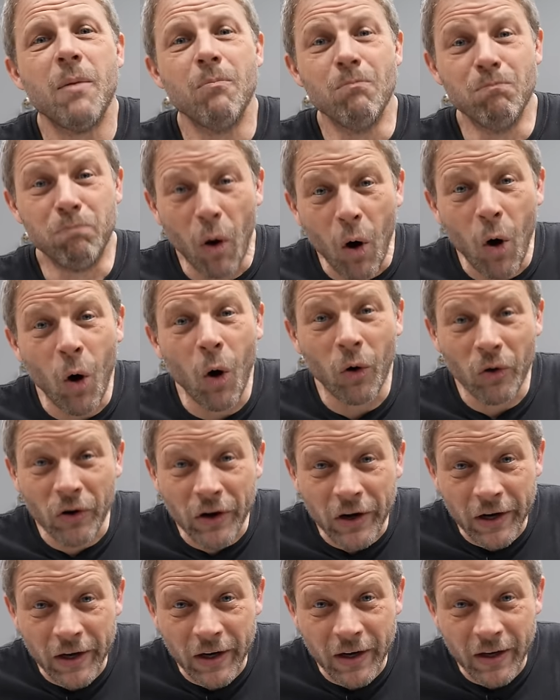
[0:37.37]

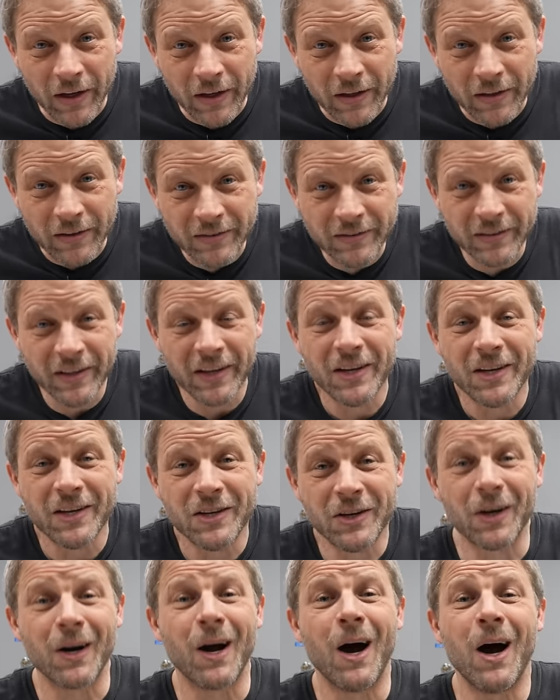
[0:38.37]
Boring.
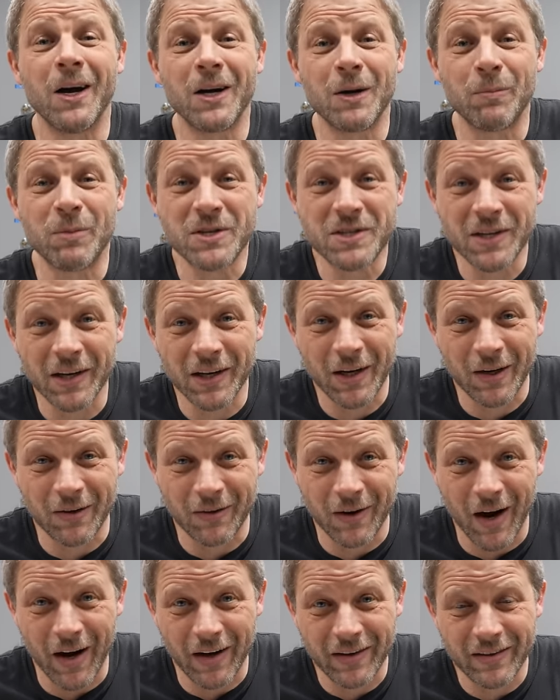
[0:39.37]
You're one hundred percent
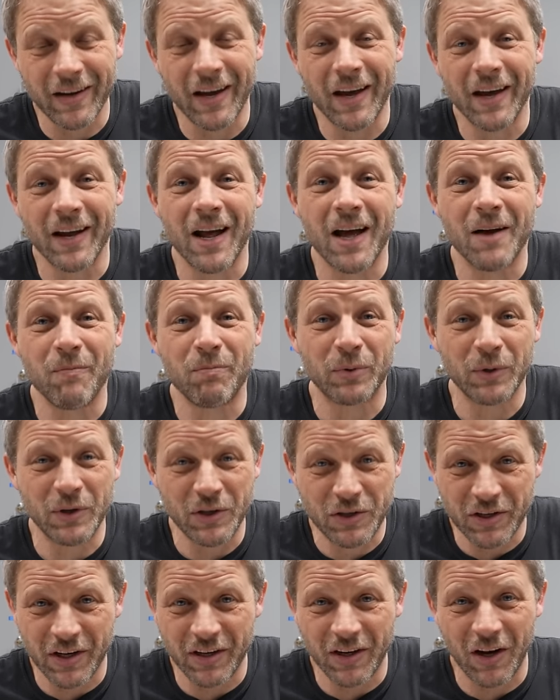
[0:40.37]
correct, and I
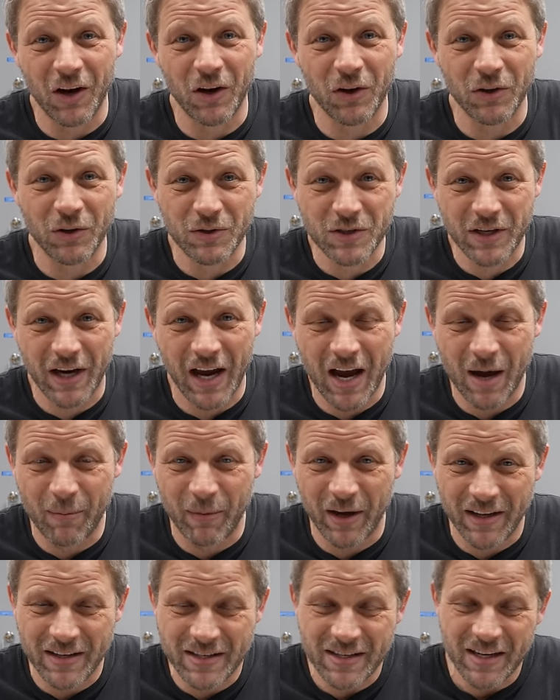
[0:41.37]
appreciate all those
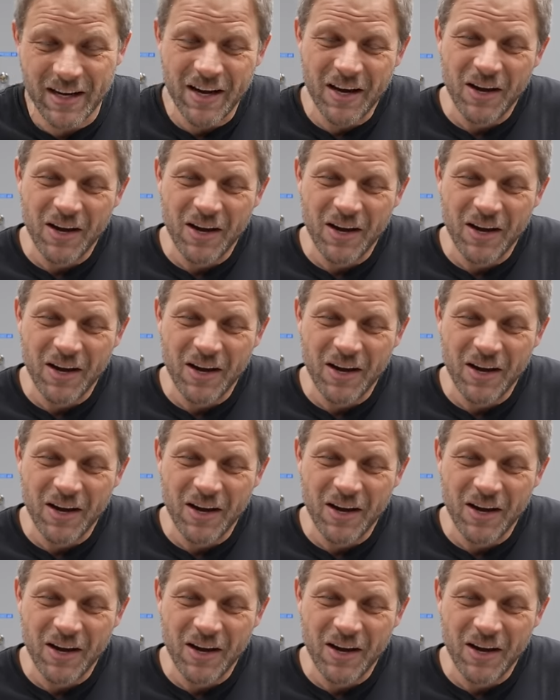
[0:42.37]
comments.